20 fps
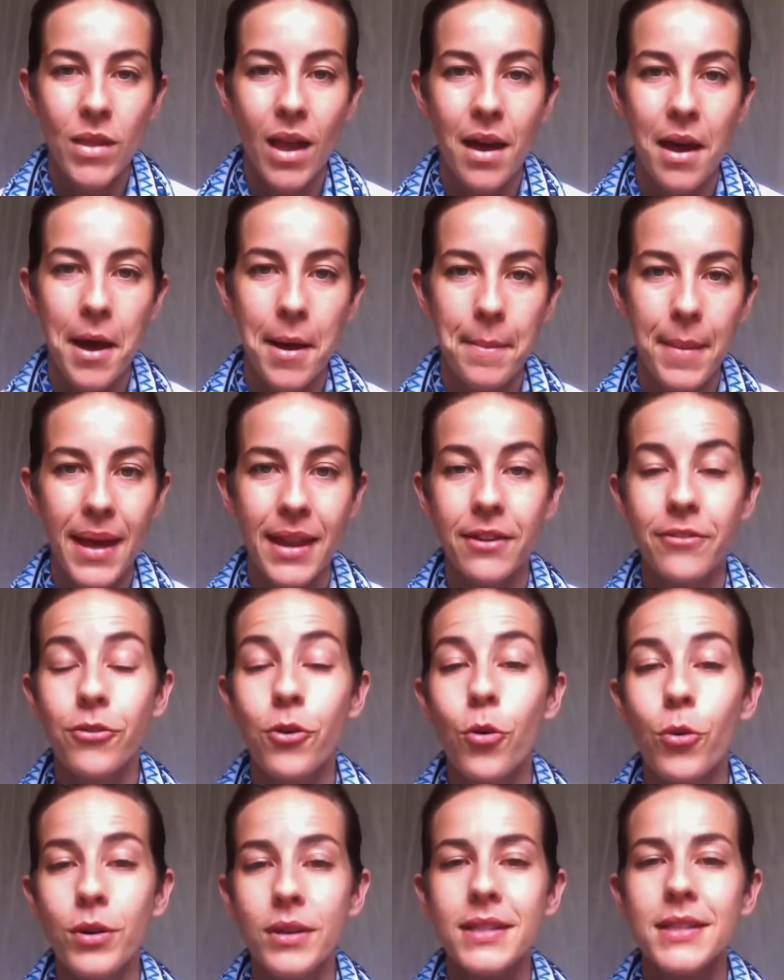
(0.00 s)
Um, and of
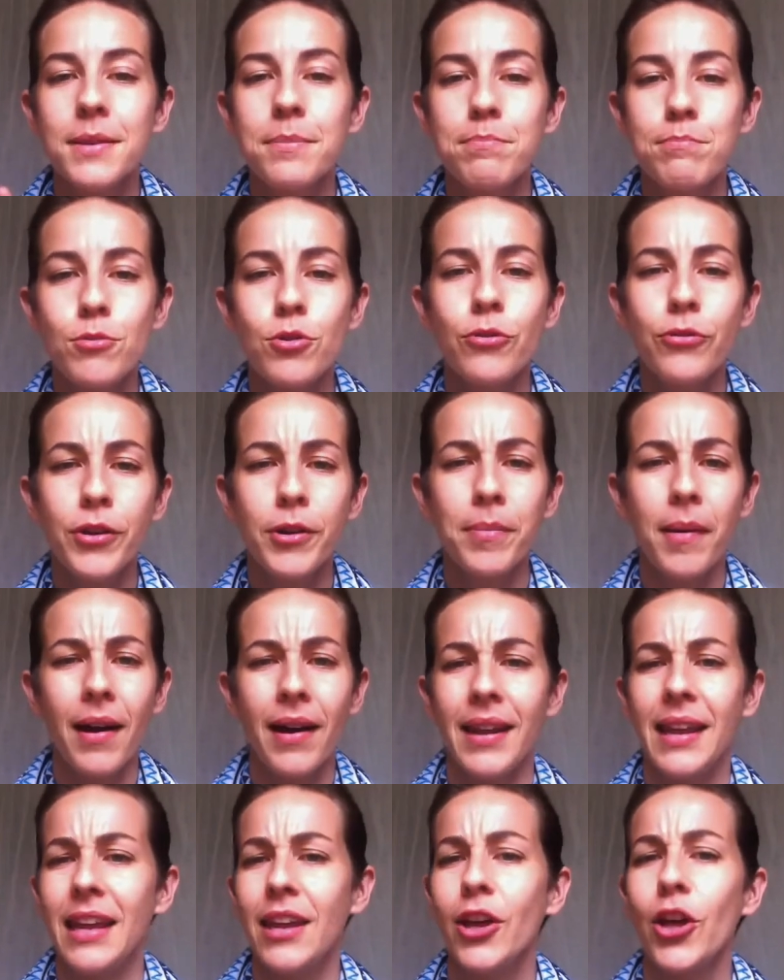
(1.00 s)
course, move your
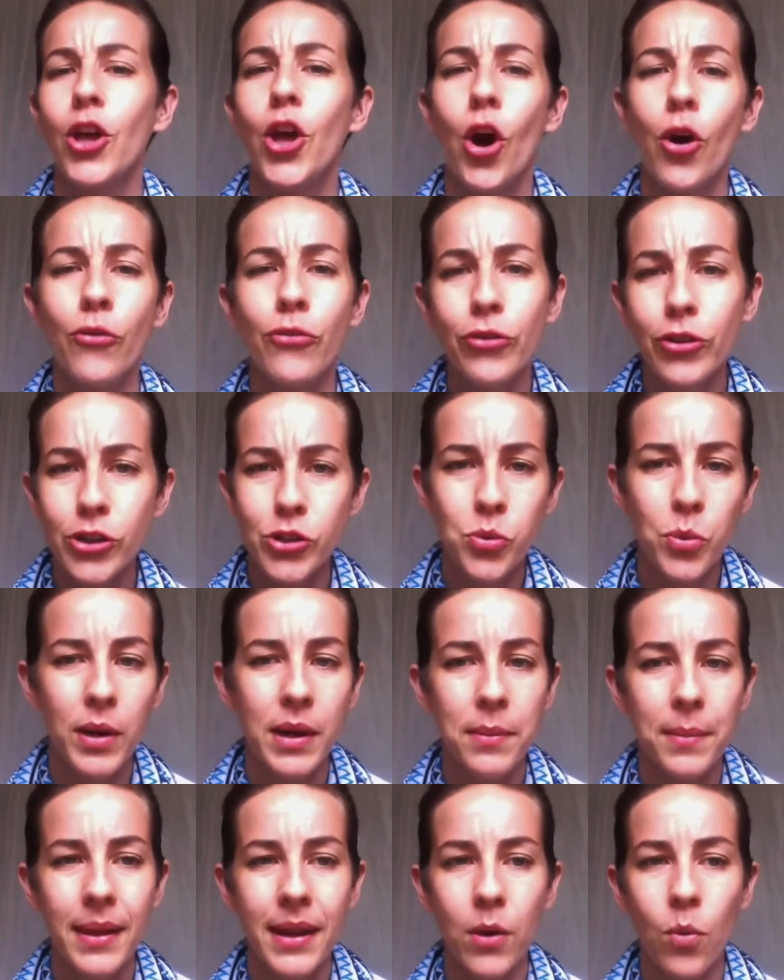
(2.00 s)
body. Go for a
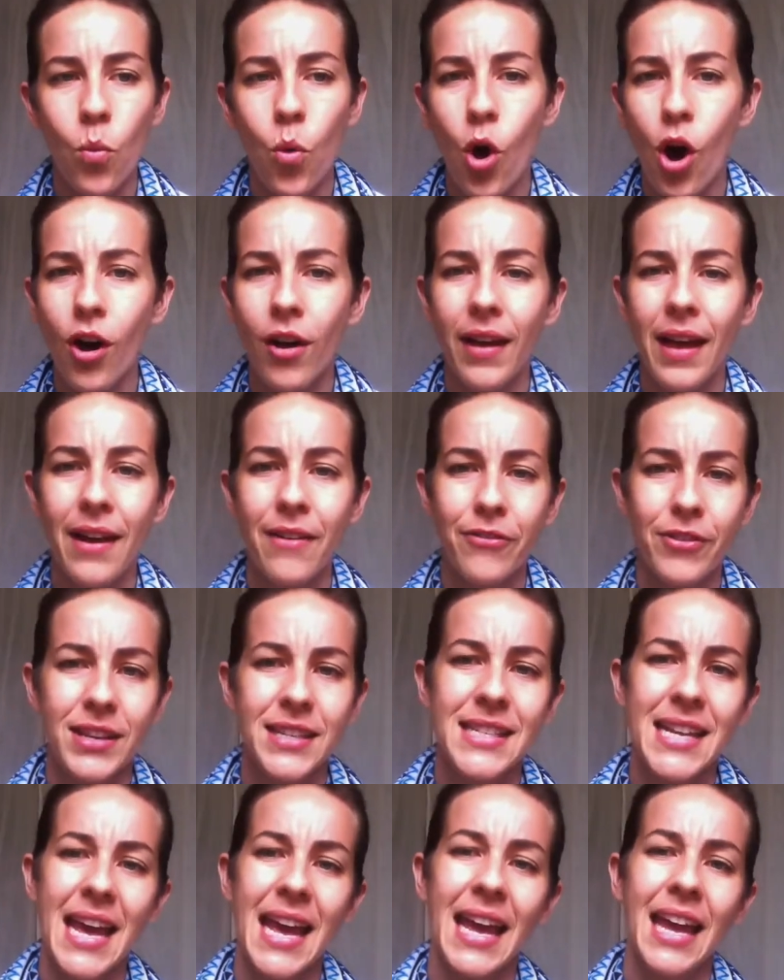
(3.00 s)
20 minute walk every
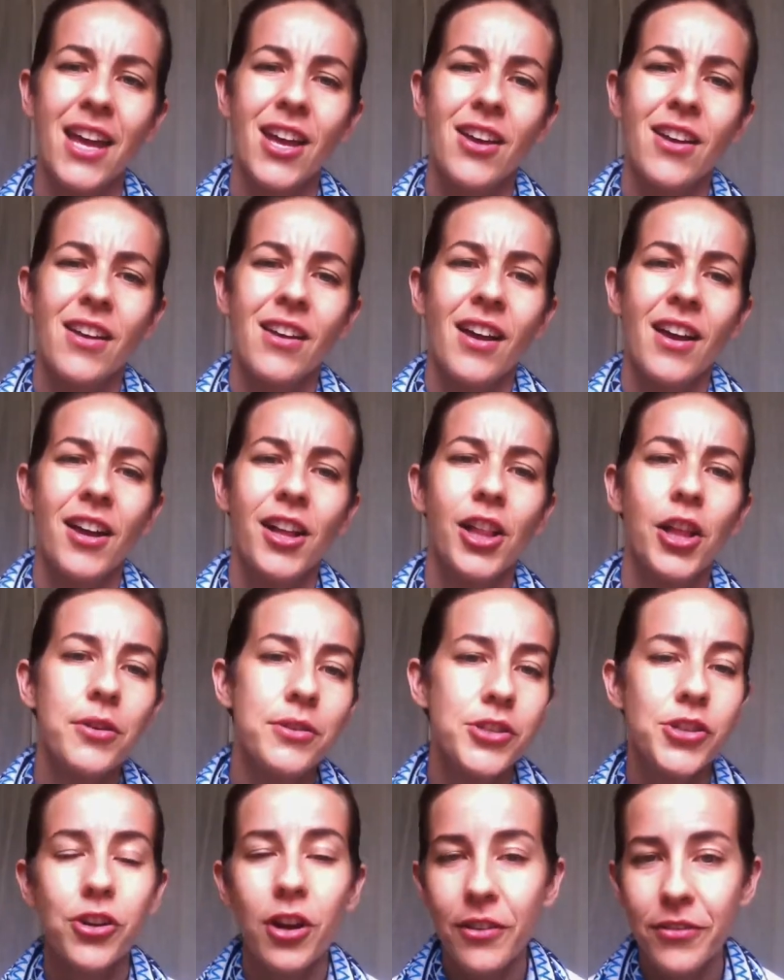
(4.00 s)
day.
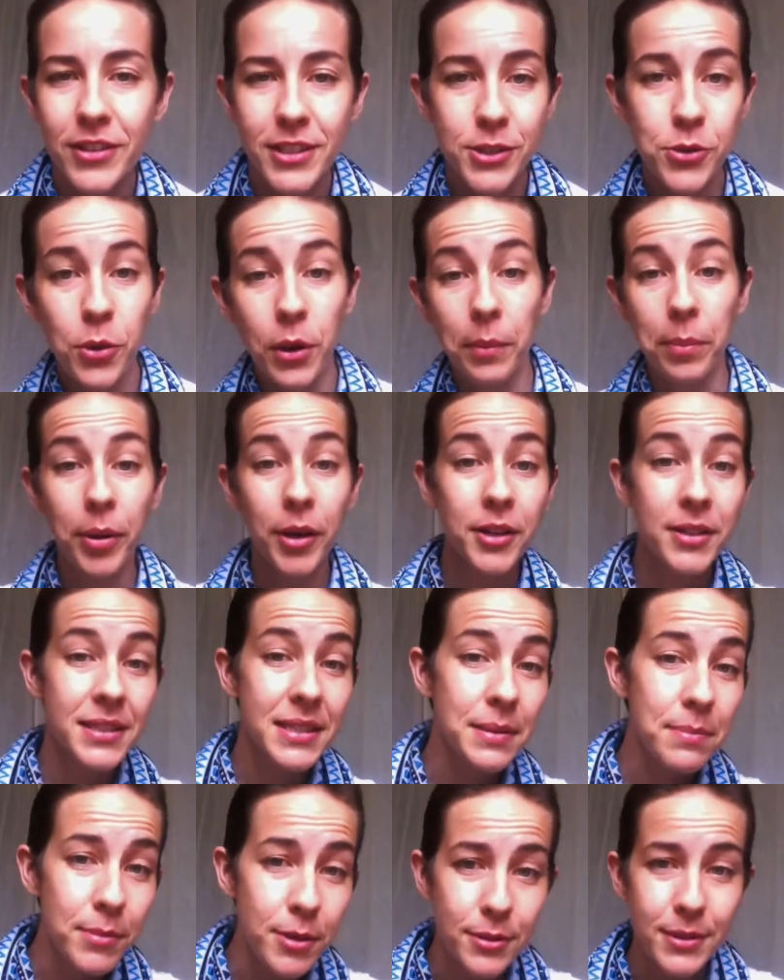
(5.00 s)
Close your office door, put on
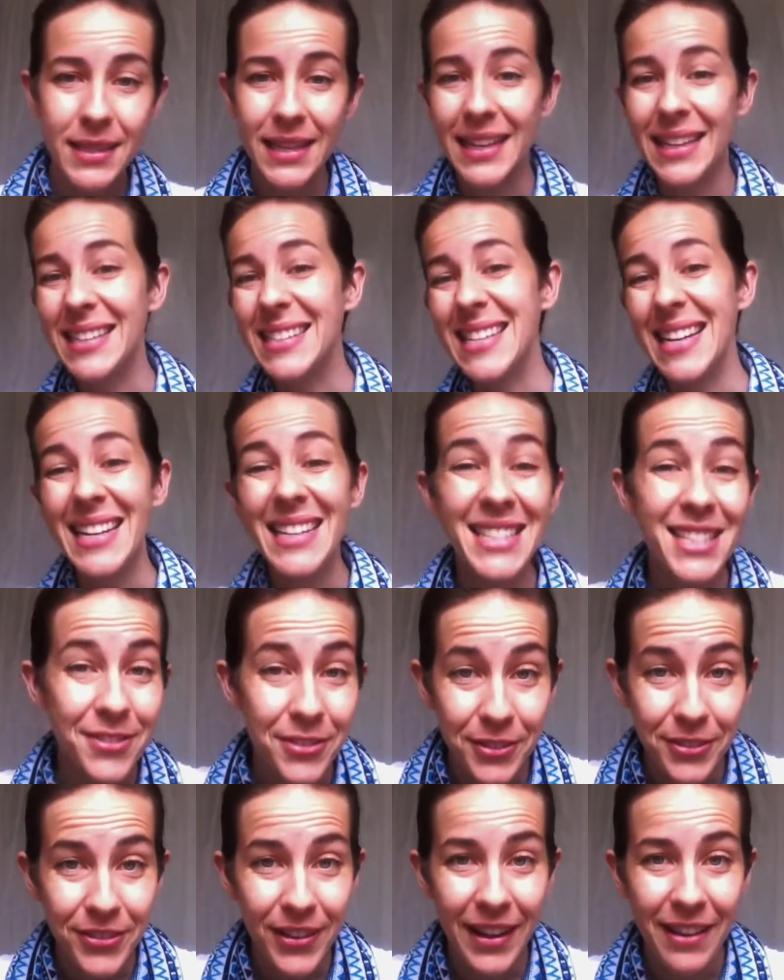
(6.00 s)
some music, dance
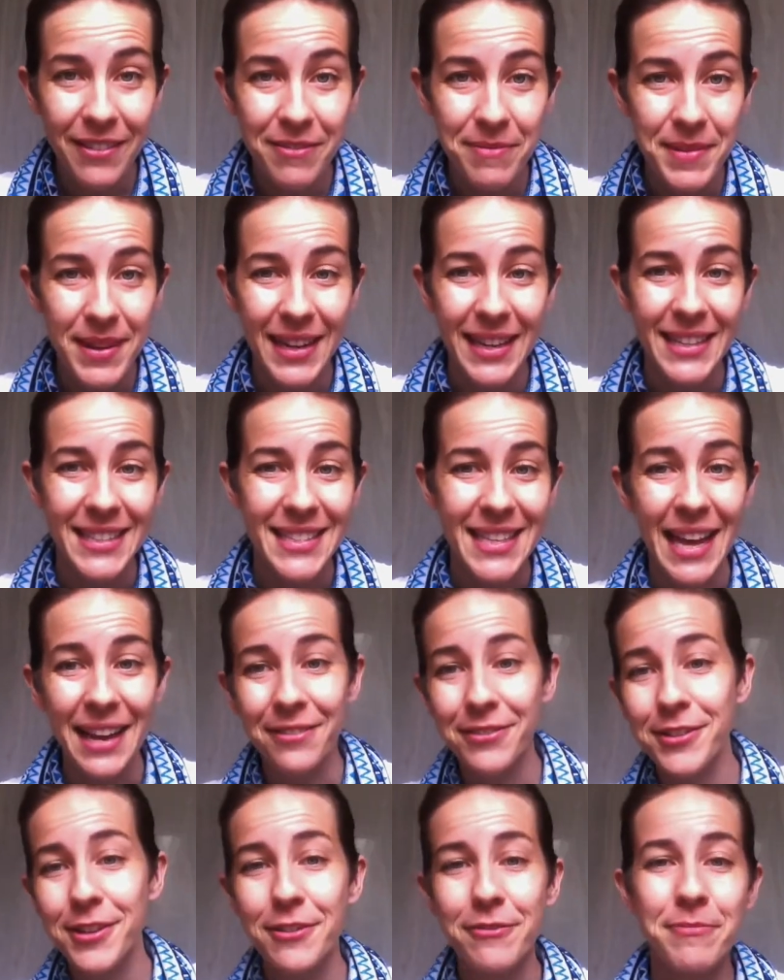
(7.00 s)
for five minutes
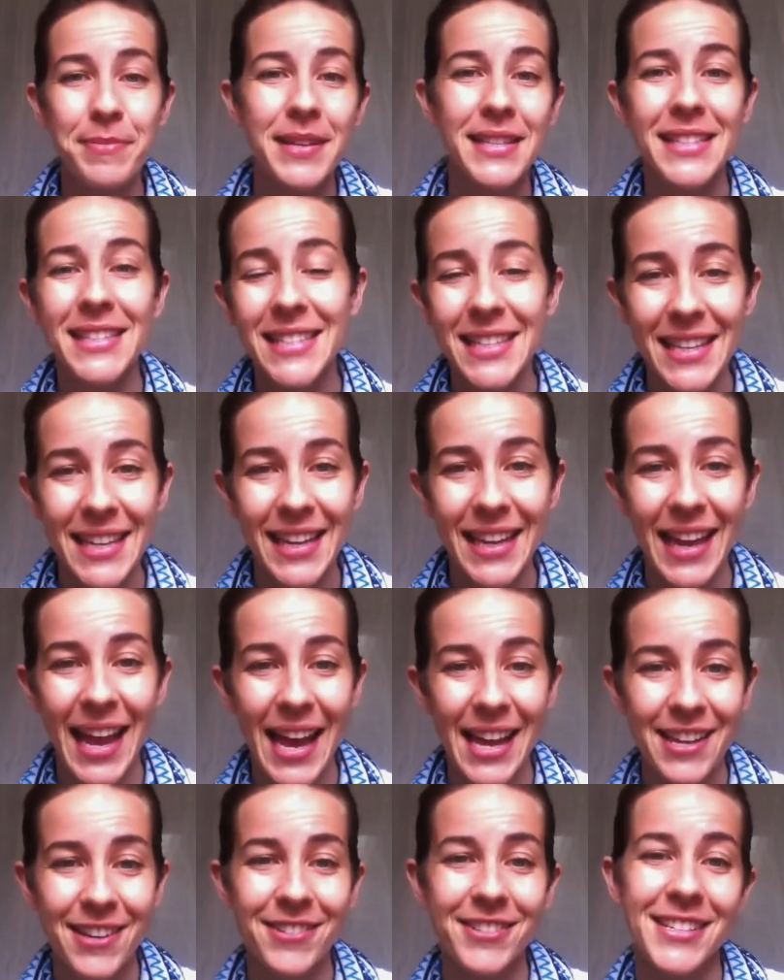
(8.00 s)
after you've been sitting
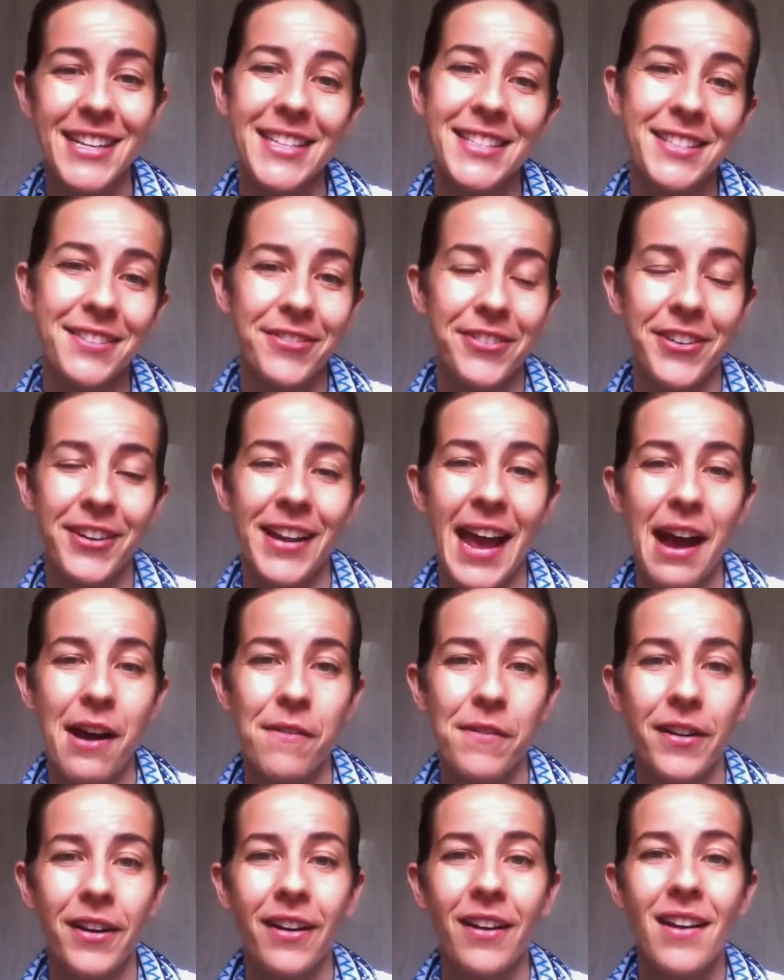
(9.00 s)
at your desk for an
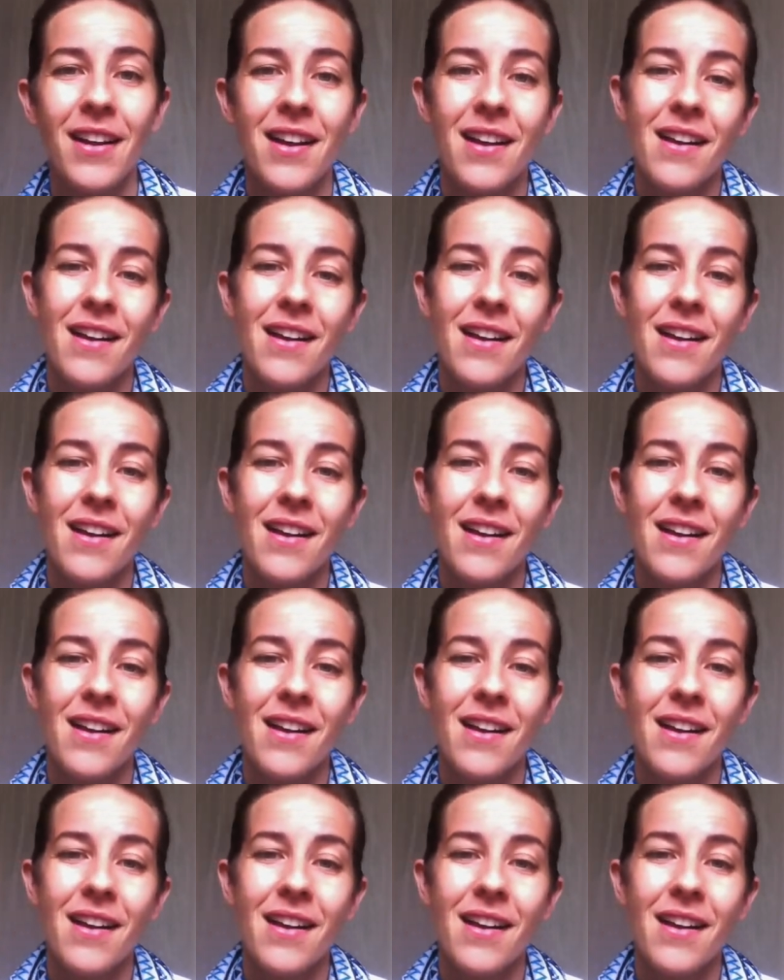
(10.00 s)
hour.